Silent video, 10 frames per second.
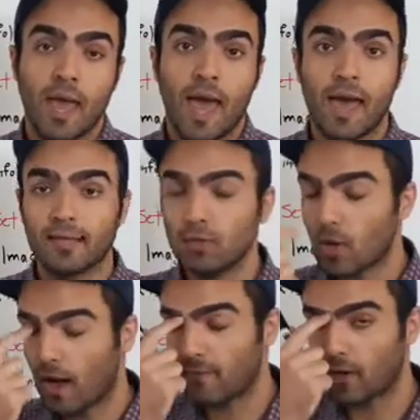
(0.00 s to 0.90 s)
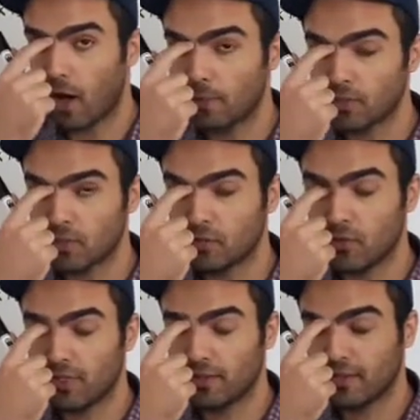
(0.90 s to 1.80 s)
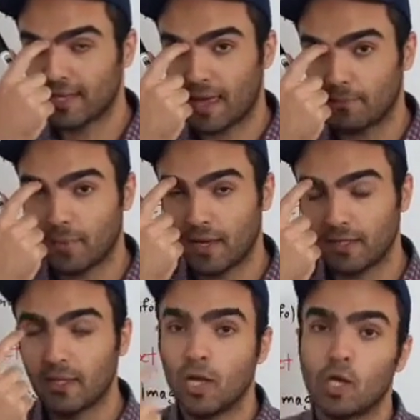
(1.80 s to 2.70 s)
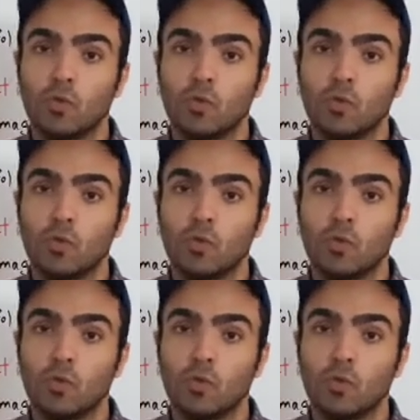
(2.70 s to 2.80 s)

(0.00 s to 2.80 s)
And you have an option within the campaign